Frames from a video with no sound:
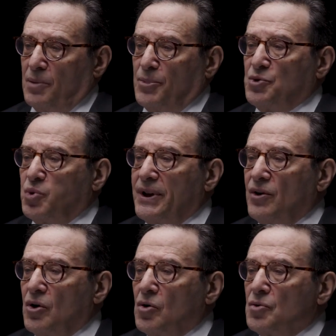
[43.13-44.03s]

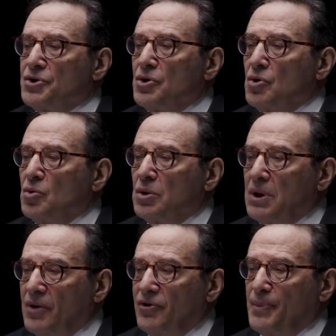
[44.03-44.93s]
between those who
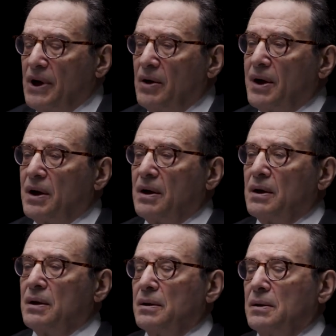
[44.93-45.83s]
love
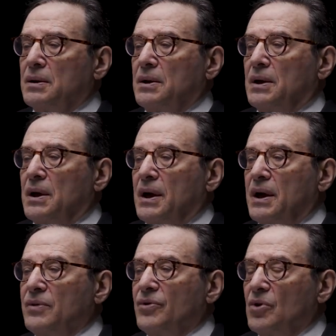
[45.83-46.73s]
America
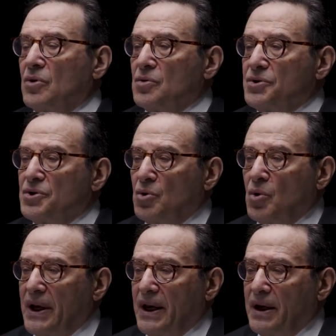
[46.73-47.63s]
and those
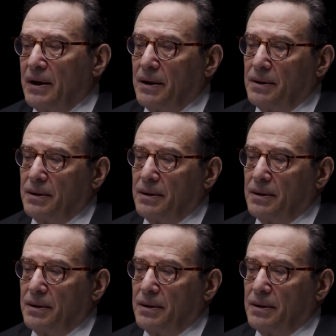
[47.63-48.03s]
who hate it.